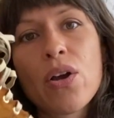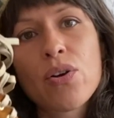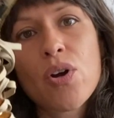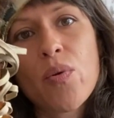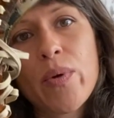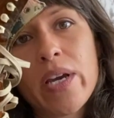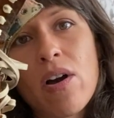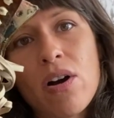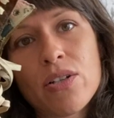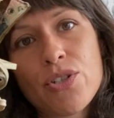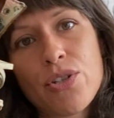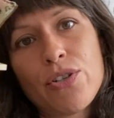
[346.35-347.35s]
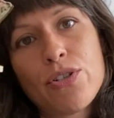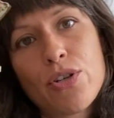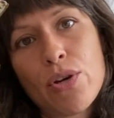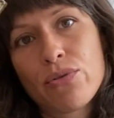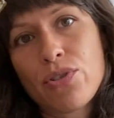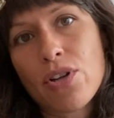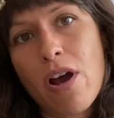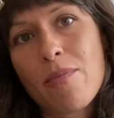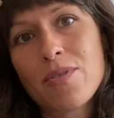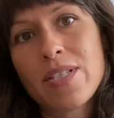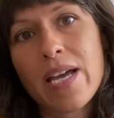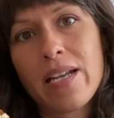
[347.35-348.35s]
going onto your toe
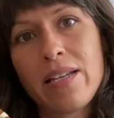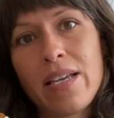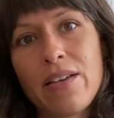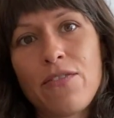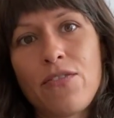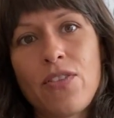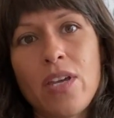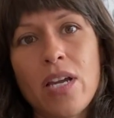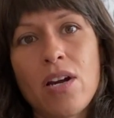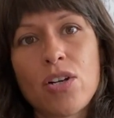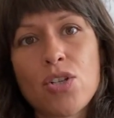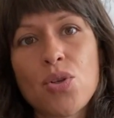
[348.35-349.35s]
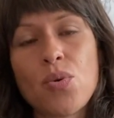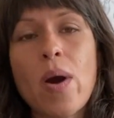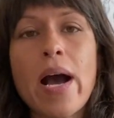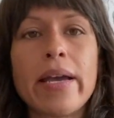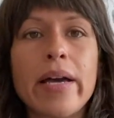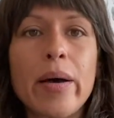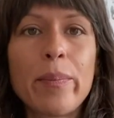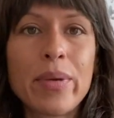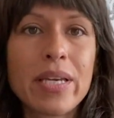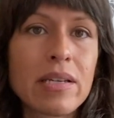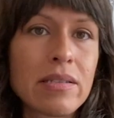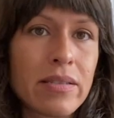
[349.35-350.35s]
stops than if they are too high up,
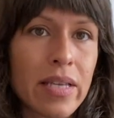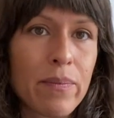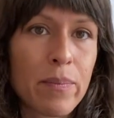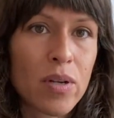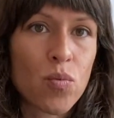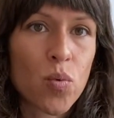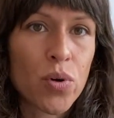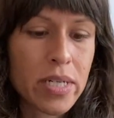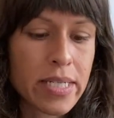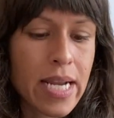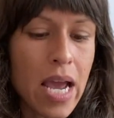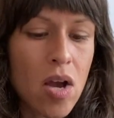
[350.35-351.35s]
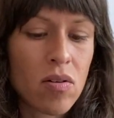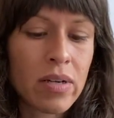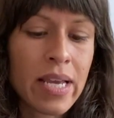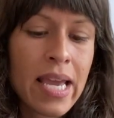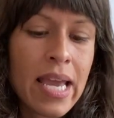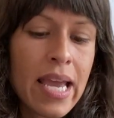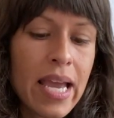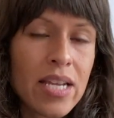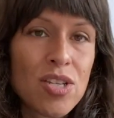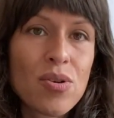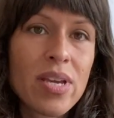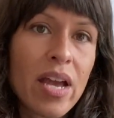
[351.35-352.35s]
because they've been worn down
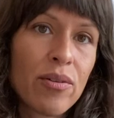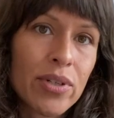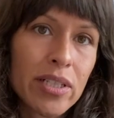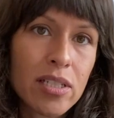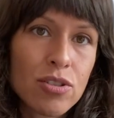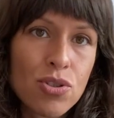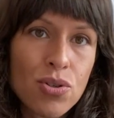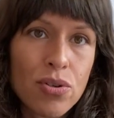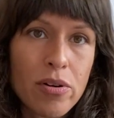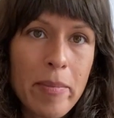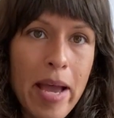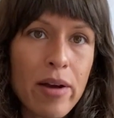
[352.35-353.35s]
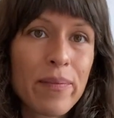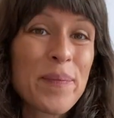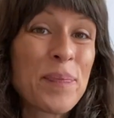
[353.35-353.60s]
and you can't really unscrew them out.